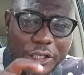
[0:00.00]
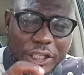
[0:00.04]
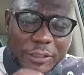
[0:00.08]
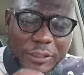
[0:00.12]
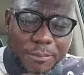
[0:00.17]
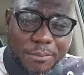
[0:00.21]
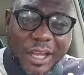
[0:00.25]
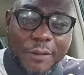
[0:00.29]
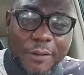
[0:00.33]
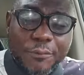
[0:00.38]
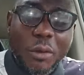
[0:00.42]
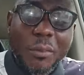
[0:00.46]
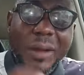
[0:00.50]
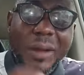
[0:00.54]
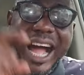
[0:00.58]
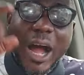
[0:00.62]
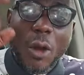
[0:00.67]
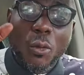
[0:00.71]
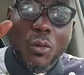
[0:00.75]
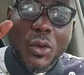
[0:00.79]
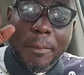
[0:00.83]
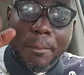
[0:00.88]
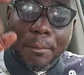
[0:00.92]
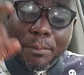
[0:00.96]
on this platform
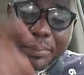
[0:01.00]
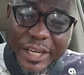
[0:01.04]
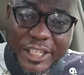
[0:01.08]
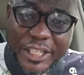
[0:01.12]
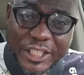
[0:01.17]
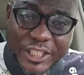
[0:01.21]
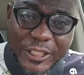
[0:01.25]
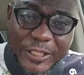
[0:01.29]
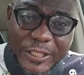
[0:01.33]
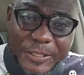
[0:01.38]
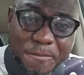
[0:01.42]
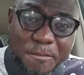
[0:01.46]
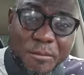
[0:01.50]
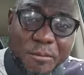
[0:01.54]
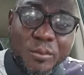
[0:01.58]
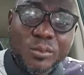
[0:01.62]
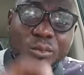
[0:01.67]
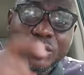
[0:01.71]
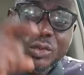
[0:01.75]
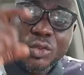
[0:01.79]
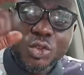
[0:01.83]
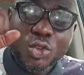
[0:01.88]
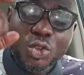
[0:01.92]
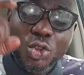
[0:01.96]
and we preach
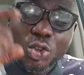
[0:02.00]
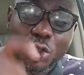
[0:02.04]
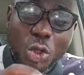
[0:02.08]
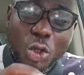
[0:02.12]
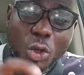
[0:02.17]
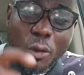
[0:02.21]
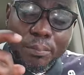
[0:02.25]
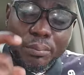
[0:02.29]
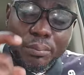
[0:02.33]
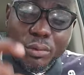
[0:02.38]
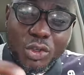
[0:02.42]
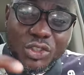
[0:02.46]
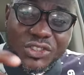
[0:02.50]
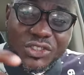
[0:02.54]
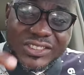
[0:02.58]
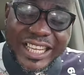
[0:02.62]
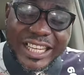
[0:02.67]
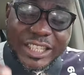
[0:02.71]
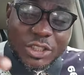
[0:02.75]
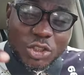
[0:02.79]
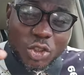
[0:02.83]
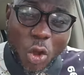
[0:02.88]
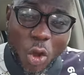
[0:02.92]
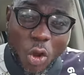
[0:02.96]
due
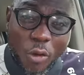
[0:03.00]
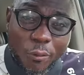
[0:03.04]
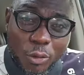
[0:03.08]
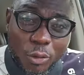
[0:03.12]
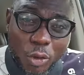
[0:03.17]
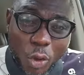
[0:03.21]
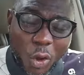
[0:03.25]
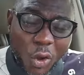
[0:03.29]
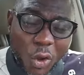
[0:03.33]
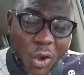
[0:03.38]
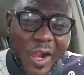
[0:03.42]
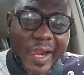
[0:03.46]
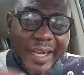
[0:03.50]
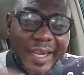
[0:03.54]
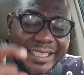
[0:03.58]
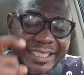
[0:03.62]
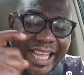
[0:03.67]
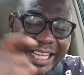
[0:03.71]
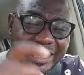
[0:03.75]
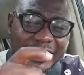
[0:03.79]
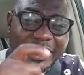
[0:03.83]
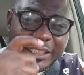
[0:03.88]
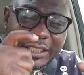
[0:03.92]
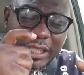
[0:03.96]
process of law.
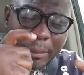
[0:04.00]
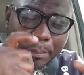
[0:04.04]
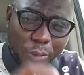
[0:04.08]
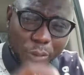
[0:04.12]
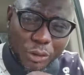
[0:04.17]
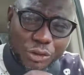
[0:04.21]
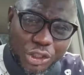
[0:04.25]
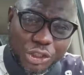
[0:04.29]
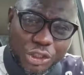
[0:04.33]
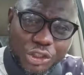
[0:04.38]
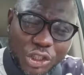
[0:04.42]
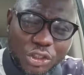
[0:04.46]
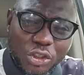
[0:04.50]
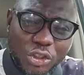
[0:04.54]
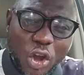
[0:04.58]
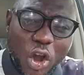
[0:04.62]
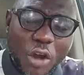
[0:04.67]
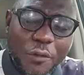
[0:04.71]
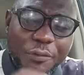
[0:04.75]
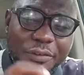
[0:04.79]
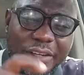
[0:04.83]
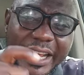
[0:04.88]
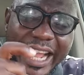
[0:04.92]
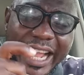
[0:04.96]
That is the position
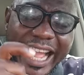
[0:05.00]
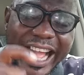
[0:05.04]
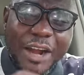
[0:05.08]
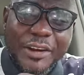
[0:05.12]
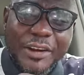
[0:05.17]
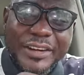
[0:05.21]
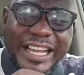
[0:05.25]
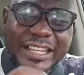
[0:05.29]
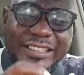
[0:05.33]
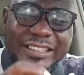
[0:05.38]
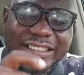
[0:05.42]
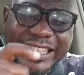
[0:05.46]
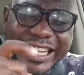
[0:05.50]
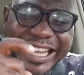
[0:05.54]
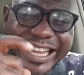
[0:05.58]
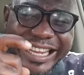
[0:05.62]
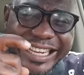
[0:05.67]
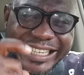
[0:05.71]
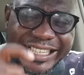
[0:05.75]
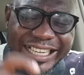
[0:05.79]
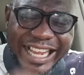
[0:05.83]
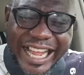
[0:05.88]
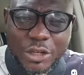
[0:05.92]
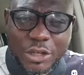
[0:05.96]
of the elders
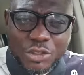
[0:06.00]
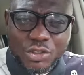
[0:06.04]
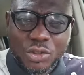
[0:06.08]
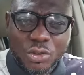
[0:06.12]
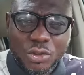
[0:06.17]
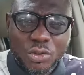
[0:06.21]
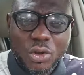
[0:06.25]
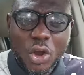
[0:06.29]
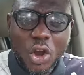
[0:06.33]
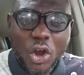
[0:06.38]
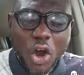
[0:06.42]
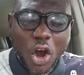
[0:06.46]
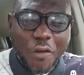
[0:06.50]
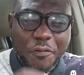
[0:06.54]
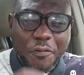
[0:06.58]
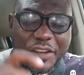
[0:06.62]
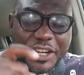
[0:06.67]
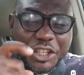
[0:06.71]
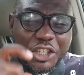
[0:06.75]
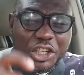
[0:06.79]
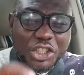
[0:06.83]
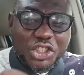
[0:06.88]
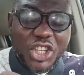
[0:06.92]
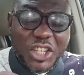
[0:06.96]
in council
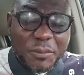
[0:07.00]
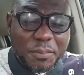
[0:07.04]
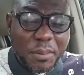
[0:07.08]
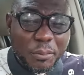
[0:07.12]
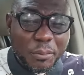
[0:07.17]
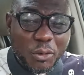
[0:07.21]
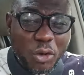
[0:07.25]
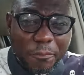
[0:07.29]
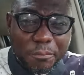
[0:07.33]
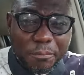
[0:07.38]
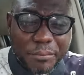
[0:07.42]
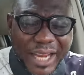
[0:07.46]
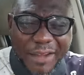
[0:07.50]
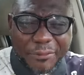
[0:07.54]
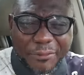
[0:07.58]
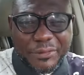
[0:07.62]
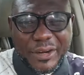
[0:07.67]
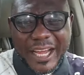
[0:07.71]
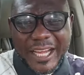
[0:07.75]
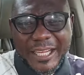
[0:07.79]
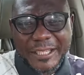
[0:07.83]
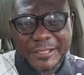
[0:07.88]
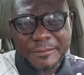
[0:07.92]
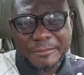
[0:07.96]
of indigenous people of
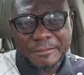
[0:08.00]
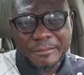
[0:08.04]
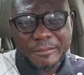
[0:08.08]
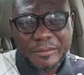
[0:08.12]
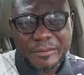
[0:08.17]
Biafra